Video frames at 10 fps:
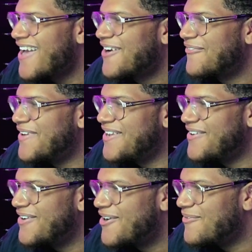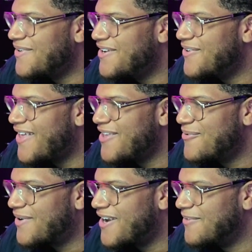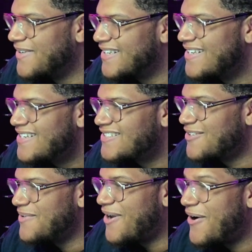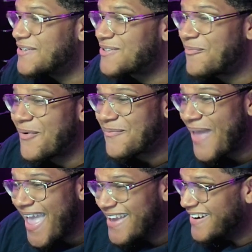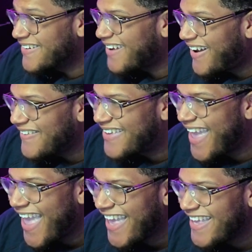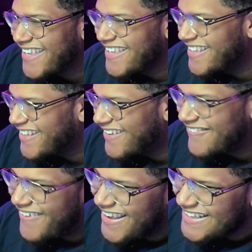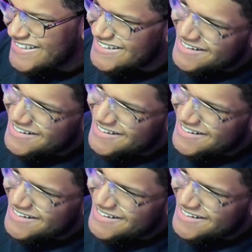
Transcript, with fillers: we knew that you were coming, so we also prepared. Okay. What?